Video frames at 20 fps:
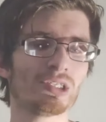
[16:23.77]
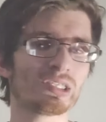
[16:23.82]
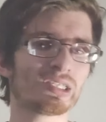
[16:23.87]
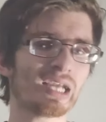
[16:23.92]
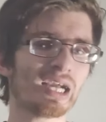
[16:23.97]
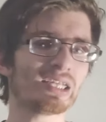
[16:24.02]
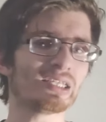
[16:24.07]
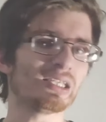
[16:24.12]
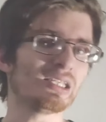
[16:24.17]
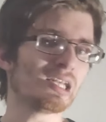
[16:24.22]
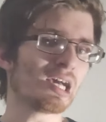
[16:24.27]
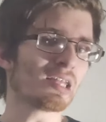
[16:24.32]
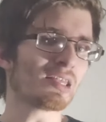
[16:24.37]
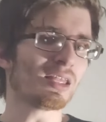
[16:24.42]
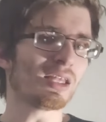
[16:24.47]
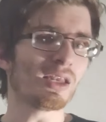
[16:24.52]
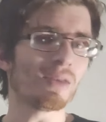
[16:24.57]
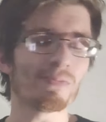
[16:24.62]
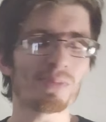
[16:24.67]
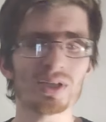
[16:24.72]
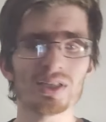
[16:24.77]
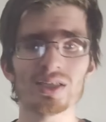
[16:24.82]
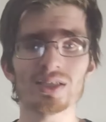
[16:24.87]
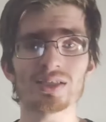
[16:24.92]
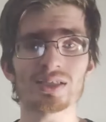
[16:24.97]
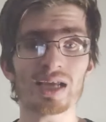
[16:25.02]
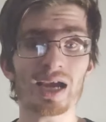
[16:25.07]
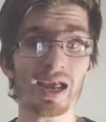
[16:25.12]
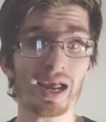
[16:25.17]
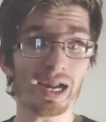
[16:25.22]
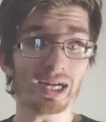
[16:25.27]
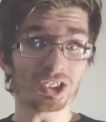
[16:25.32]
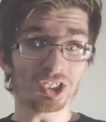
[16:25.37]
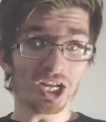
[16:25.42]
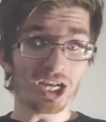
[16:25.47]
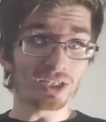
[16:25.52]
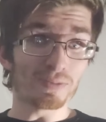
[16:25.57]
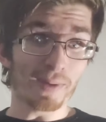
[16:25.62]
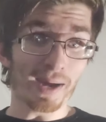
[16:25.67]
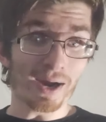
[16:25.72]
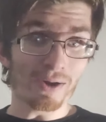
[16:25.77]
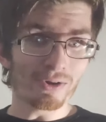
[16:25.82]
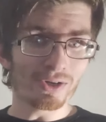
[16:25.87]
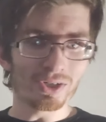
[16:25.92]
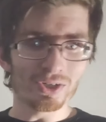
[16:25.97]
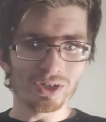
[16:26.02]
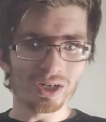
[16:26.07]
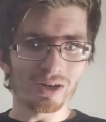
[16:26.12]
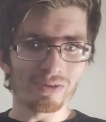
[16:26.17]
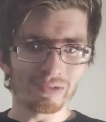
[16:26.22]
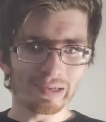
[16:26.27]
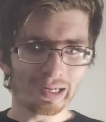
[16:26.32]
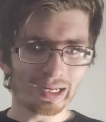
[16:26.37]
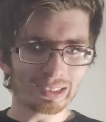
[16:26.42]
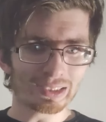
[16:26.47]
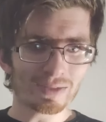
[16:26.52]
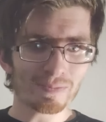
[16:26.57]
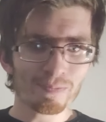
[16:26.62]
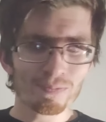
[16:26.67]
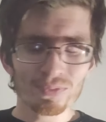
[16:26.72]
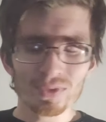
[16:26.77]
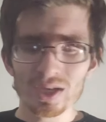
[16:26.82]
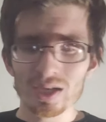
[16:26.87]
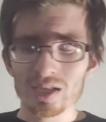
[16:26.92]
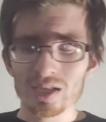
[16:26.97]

this guy's nothing, but this guy actually has power, and you didn't realize it,